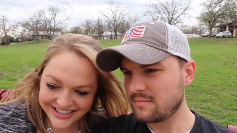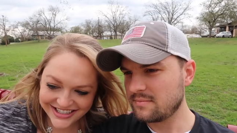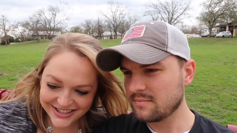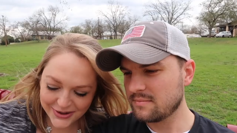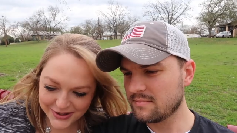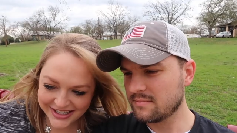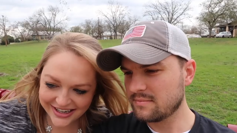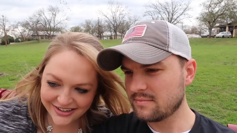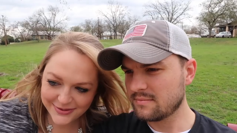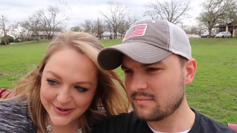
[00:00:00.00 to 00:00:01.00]
Speaker 1: Do you just hold
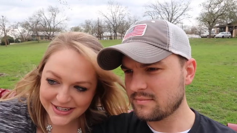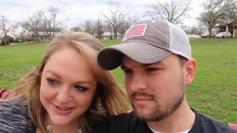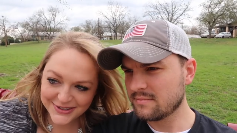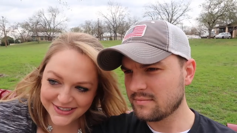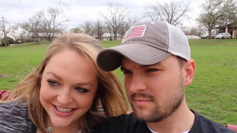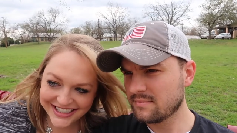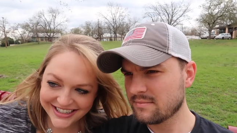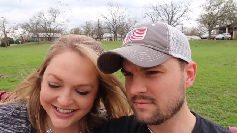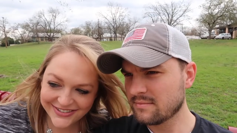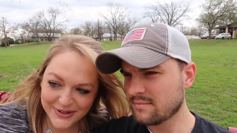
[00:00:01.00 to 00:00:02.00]
it down to make a story?
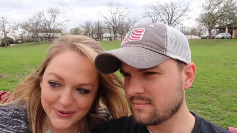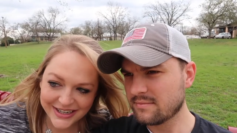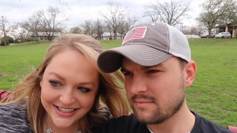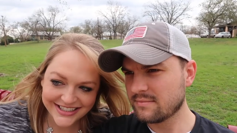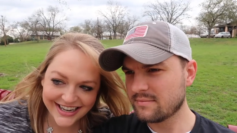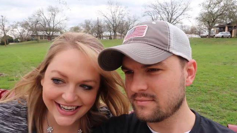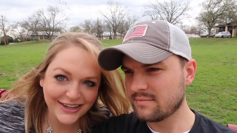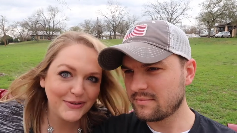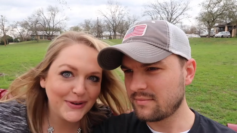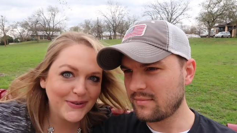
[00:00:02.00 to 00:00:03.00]
What are we gonna say?
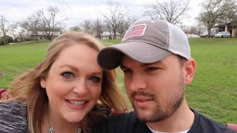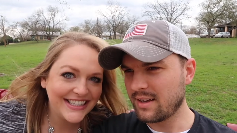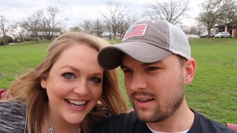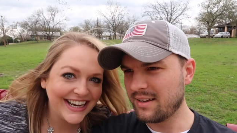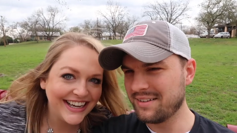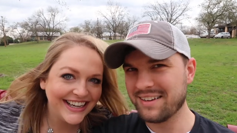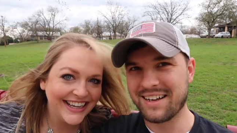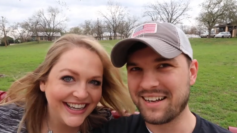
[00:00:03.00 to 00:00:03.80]
What are we saying?